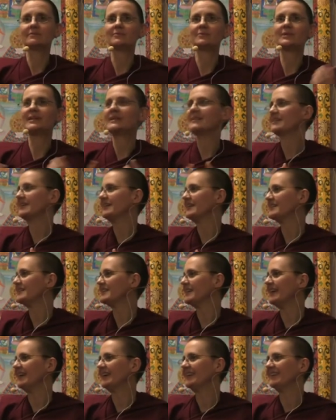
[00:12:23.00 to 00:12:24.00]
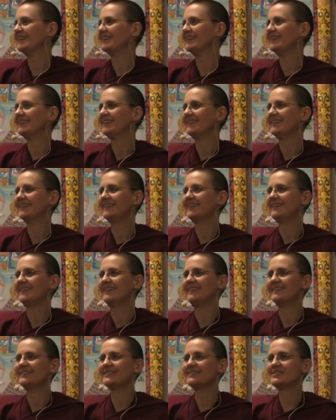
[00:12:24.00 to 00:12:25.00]
What else can I say?
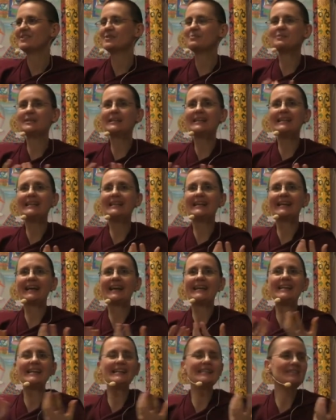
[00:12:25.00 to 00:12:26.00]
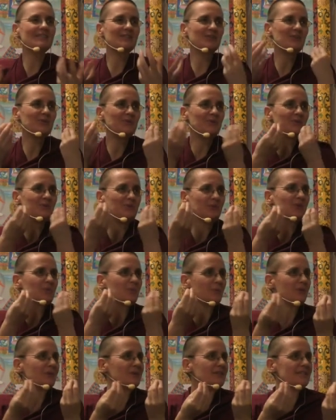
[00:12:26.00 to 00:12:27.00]
so really like unless you
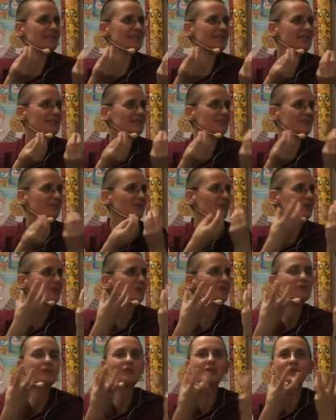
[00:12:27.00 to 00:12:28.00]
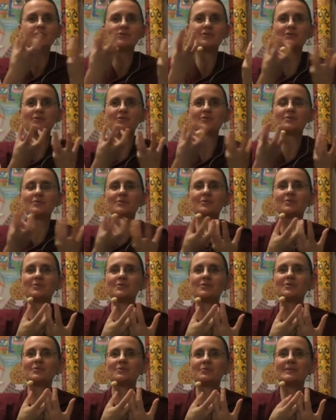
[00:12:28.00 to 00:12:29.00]
experience it it's very difficult to, to,
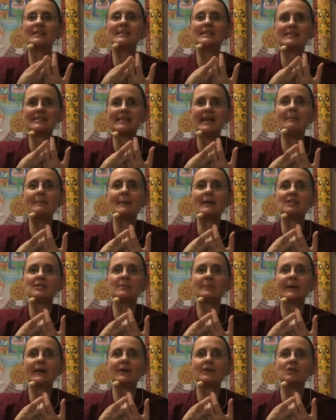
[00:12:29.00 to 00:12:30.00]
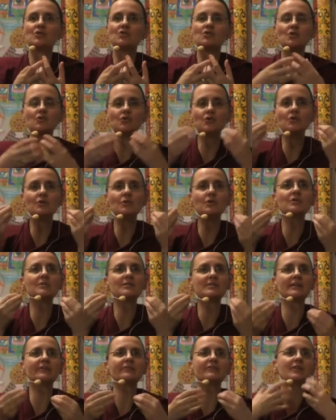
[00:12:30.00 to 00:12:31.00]
to really say much about it so you
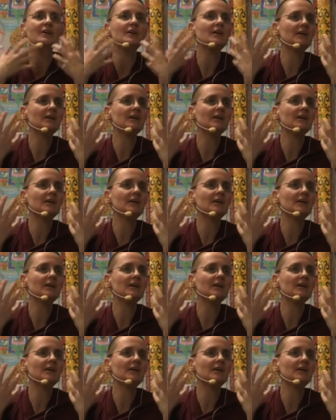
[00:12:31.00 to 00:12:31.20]
yourself